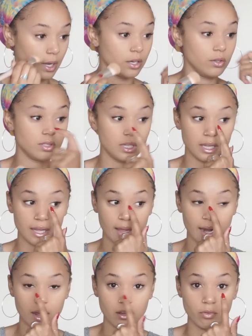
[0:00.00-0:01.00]
And you see that
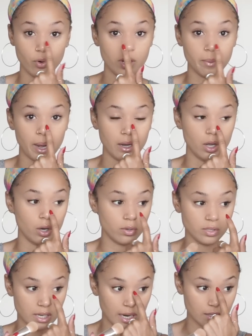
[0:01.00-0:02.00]
I avoided my
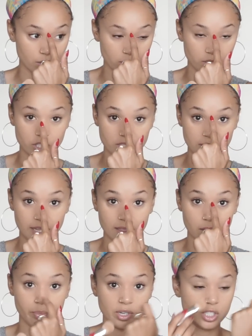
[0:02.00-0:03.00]
nose, and I literally just did
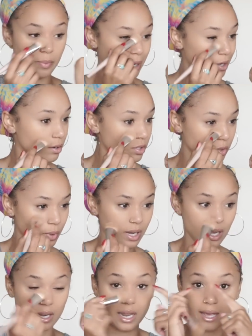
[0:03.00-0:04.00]
like the bridge of my nose so it
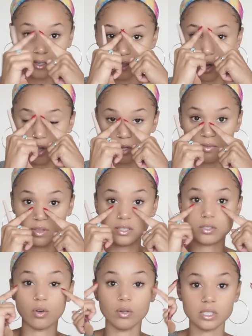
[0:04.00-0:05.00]
connects all of
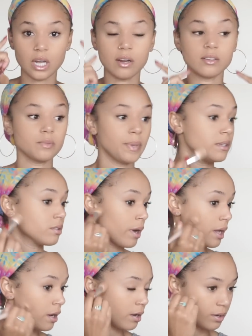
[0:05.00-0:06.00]
this whole entire space
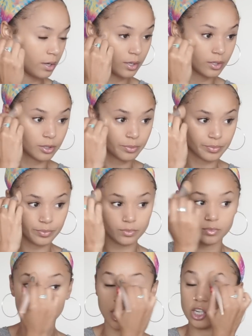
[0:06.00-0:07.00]
right here.
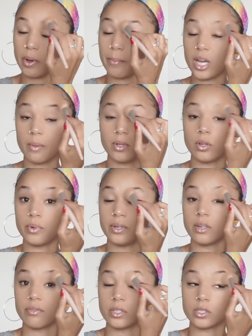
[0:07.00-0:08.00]
I do my makeup a little bit
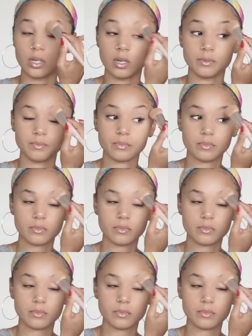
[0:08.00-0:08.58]
different, y'all.